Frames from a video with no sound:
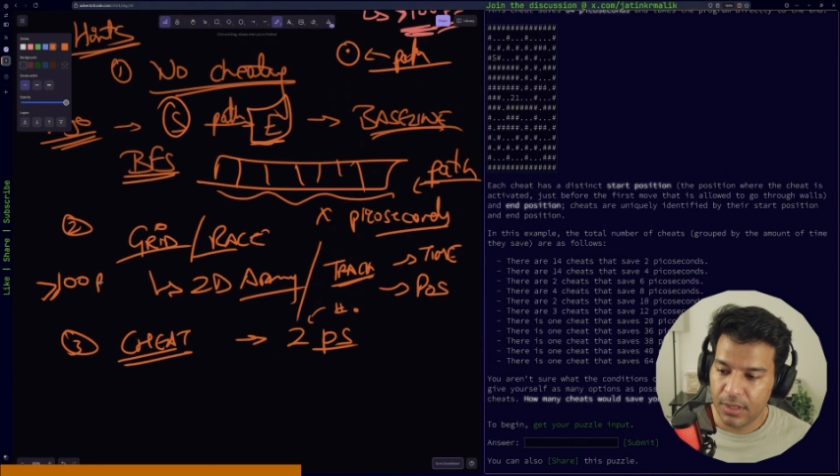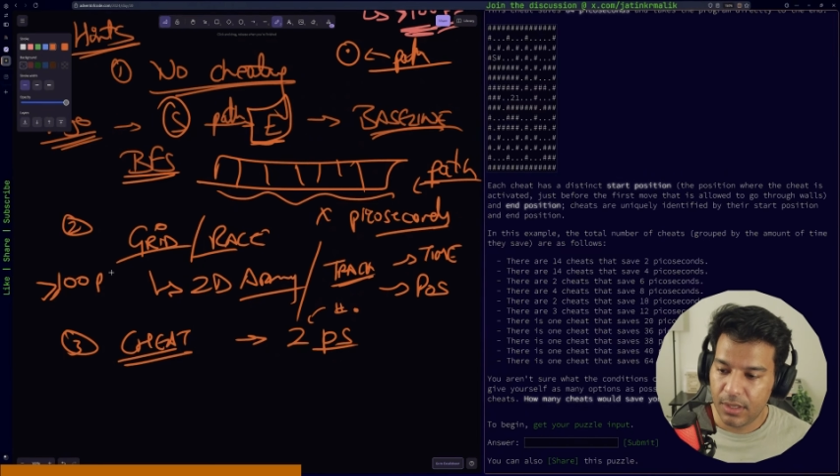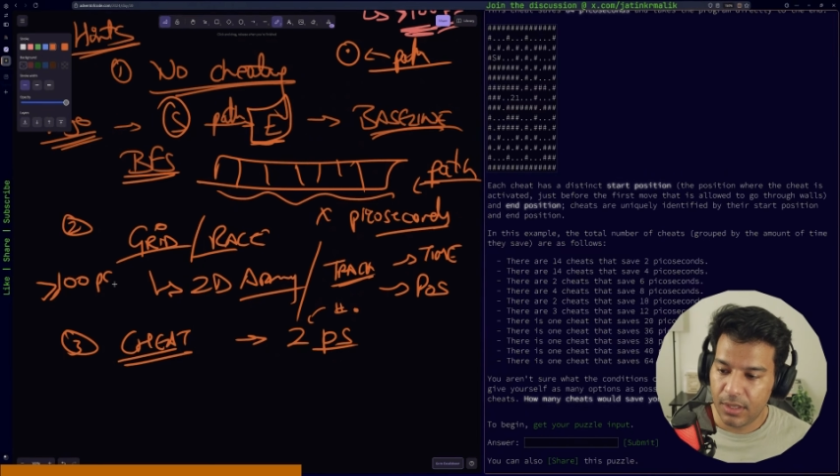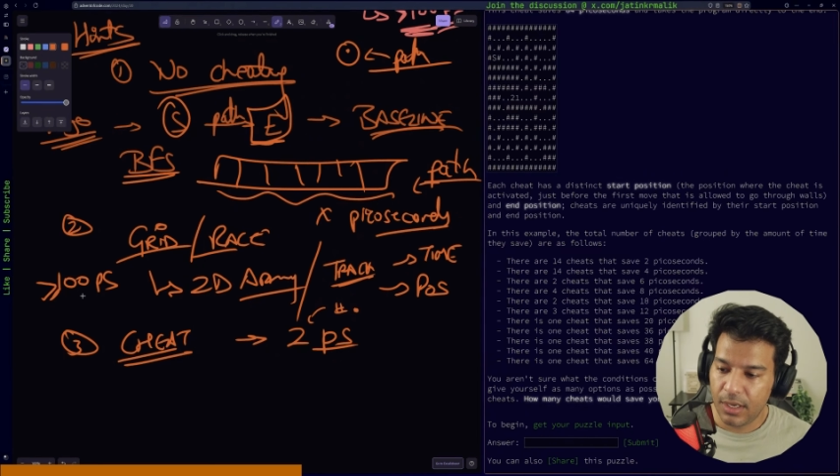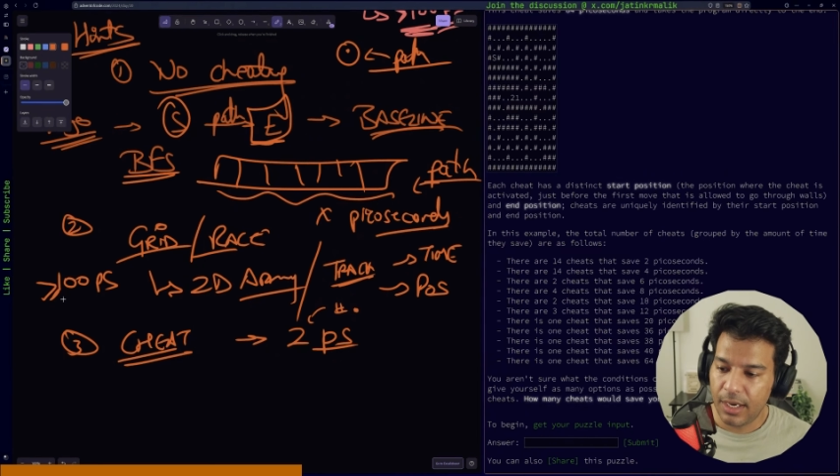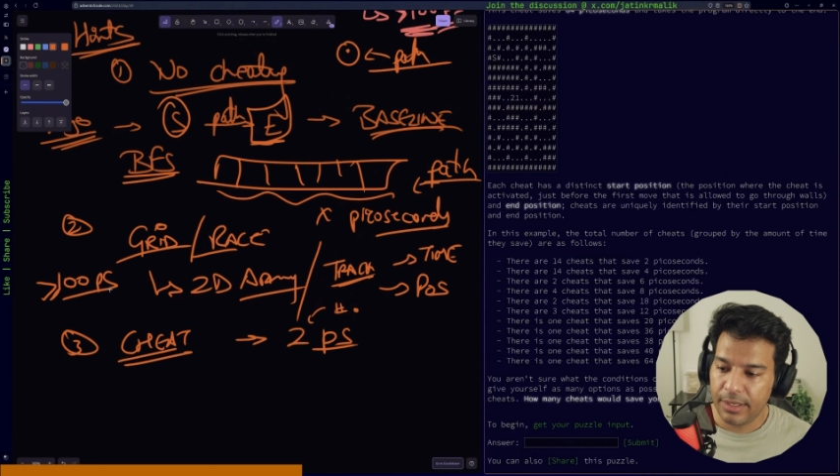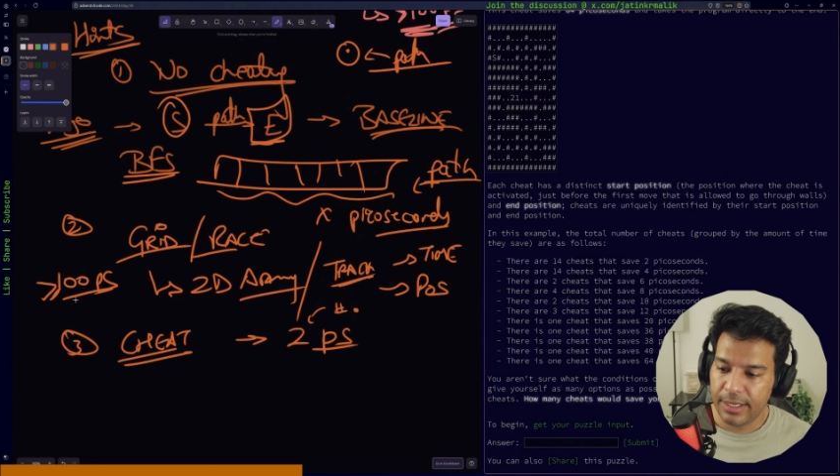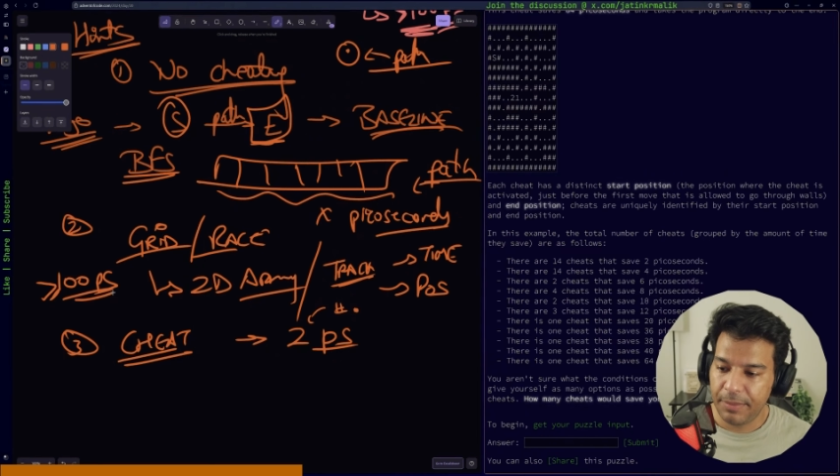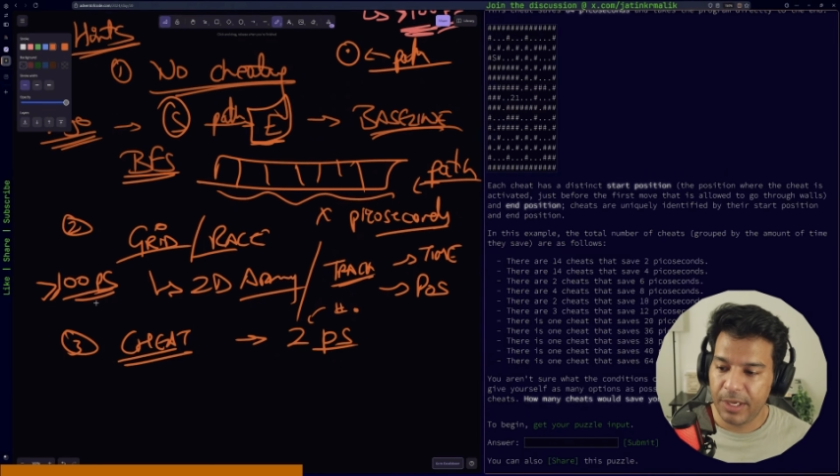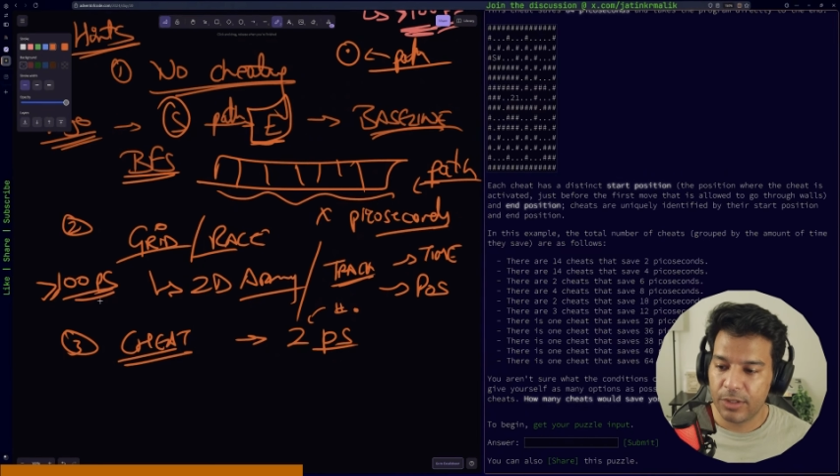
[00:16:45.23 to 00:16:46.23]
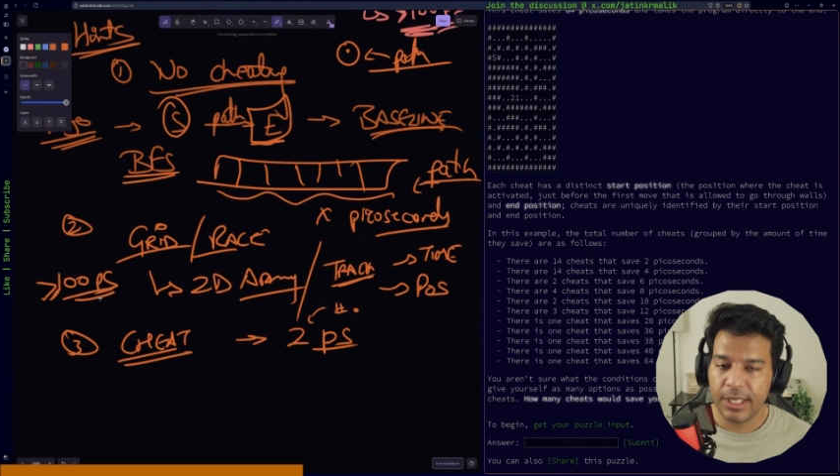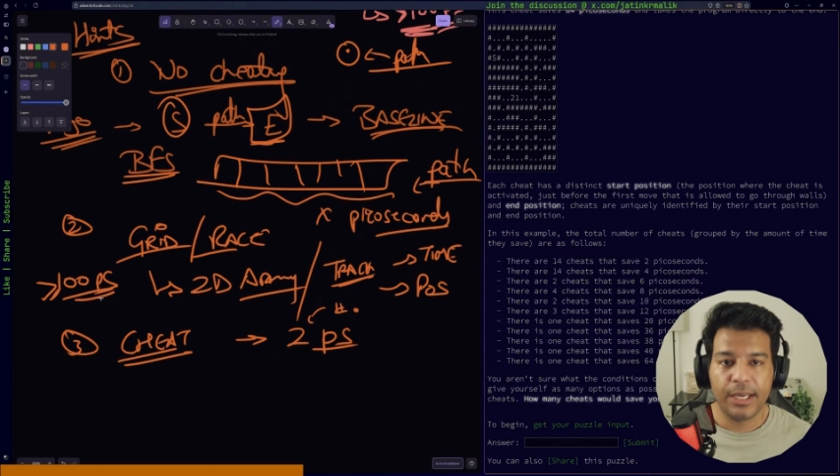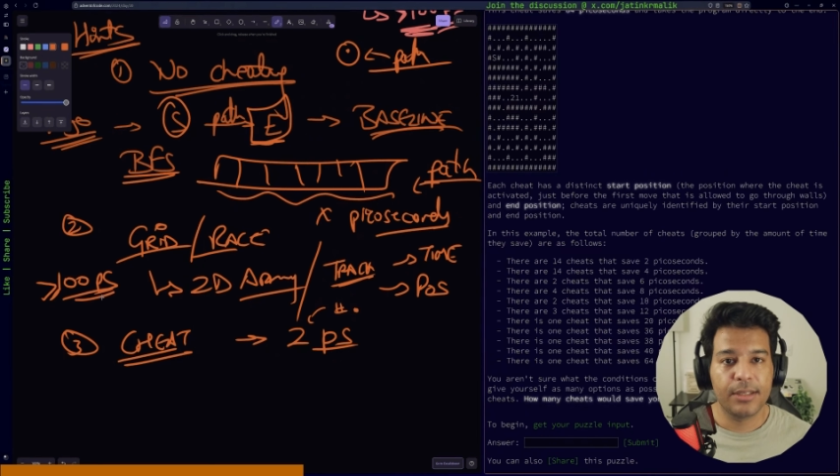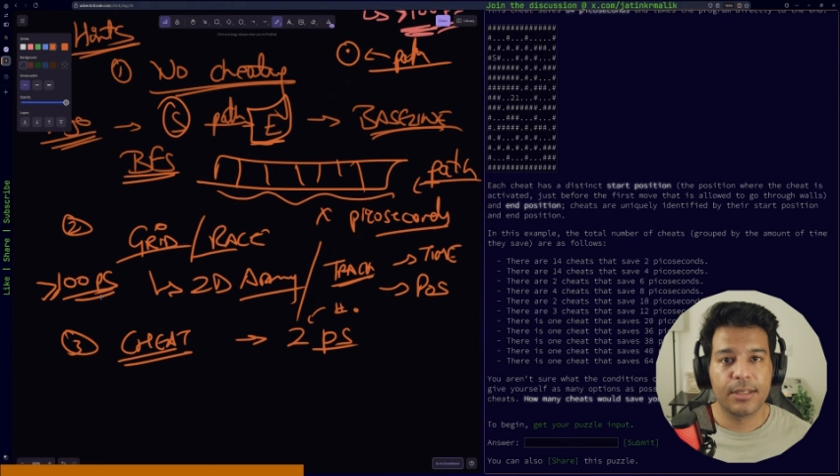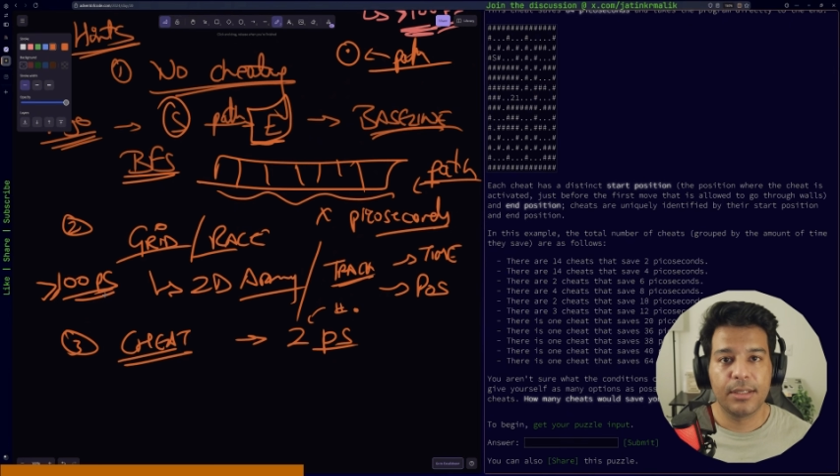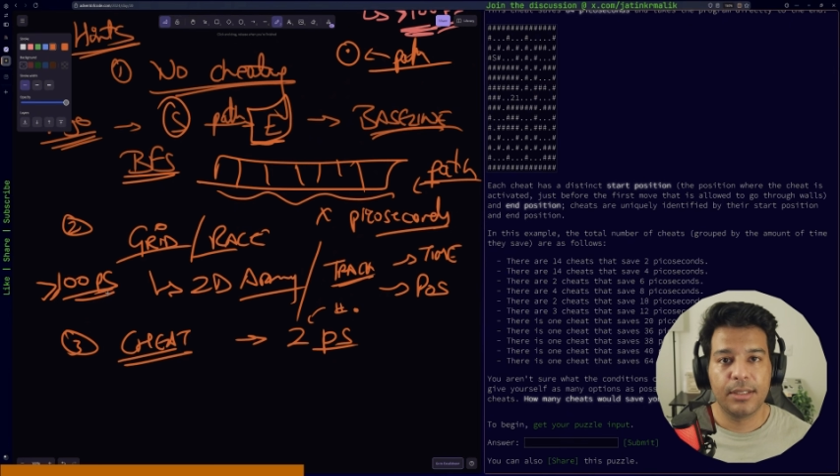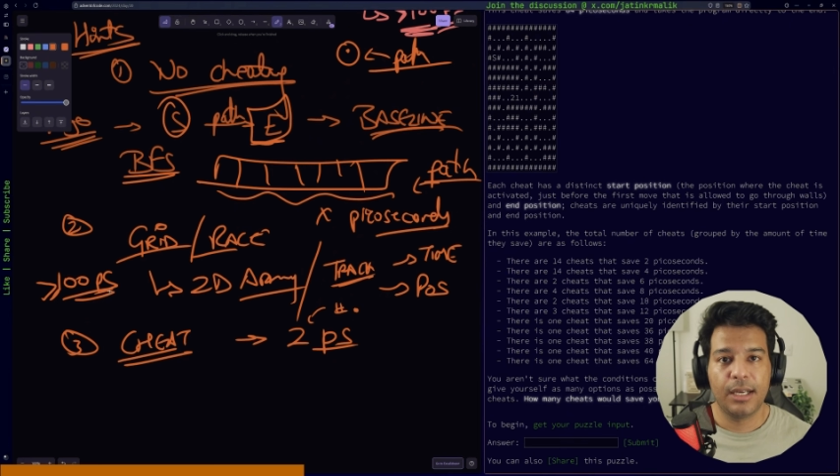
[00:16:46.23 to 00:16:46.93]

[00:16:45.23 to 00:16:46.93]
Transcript: 100 picoseconds.